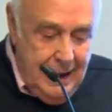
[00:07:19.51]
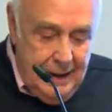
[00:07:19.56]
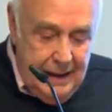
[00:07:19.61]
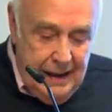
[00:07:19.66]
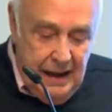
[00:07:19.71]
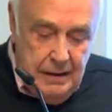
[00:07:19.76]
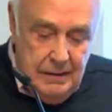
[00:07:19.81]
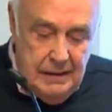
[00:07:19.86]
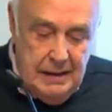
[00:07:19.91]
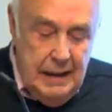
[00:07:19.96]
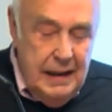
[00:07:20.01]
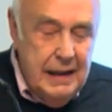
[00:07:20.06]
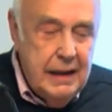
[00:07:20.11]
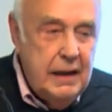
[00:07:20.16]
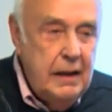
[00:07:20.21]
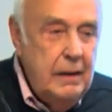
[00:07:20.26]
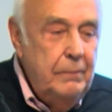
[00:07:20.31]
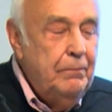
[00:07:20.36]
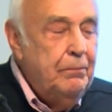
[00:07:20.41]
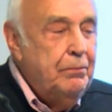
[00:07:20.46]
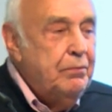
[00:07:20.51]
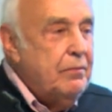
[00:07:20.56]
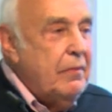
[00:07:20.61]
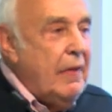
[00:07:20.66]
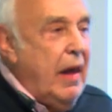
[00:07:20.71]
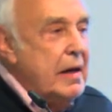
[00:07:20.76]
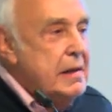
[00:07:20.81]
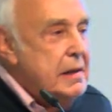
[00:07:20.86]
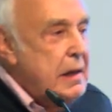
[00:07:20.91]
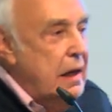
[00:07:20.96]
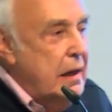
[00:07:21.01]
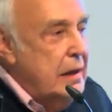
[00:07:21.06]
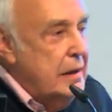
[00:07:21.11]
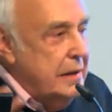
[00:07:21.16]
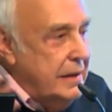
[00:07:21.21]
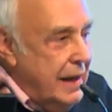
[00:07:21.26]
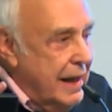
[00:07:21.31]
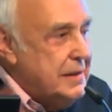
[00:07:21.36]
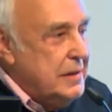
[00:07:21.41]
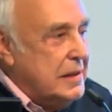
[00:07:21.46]
Now,
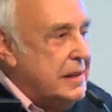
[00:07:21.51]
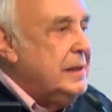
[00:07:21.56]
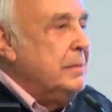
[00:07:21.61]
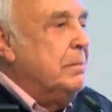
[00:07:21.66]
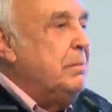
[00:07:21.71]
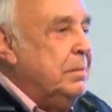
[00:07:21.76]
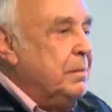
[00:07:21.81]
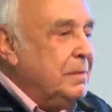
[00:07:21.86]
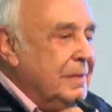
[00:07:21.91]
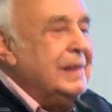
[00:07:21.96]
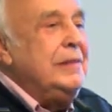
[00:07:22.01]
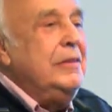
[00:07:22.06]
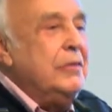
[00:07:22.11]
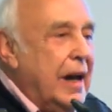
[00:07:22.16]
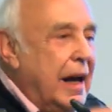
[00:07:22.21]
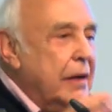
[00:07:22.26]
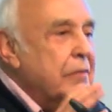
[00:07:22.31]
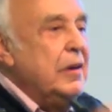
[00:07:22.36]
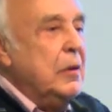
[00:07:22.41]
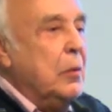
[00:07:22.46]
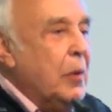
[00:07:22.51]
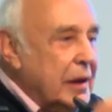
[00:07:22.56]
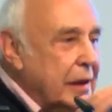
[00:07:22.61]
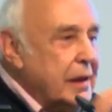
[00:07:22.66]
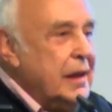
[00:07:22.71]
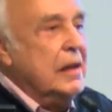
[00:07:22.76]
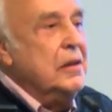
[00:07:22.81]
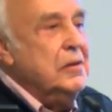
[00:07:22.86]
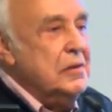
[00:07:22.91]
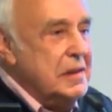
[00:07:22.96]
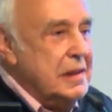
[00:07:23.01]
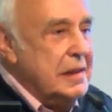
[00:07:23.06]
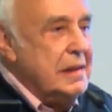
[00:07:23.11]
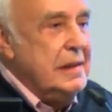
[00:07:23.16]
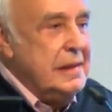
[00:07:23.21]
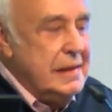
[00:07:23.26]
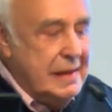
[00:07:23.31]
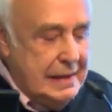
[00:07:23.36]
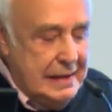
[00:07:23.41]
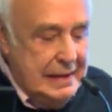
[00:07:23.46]
that's the, you know, everyone knows
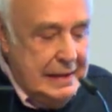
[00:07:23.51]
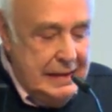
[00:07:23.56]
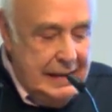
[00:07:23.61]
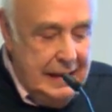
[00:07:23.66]
this.